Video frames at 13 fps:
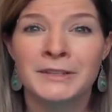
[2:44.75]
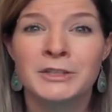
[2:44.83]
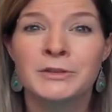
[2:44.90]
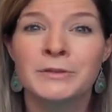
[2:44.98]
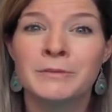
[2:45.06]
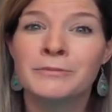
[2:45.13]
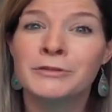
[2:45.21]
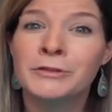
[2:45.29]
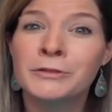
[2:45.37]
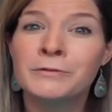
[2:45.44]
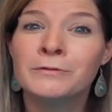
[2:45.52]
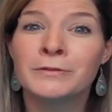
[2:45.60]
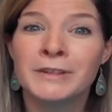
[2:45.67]
to
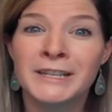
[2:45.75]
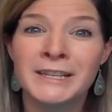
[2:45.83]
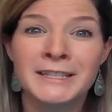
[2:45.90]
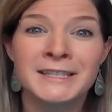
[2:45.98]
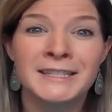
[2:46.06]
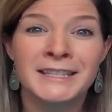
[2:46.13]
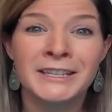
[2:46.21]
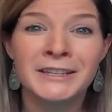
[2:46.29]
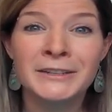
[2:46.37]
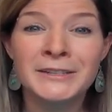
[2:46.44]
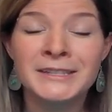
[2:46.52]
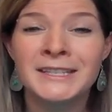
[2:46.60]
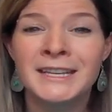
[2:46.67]
improve reading
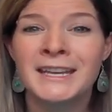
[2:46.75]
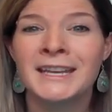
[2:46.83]
skills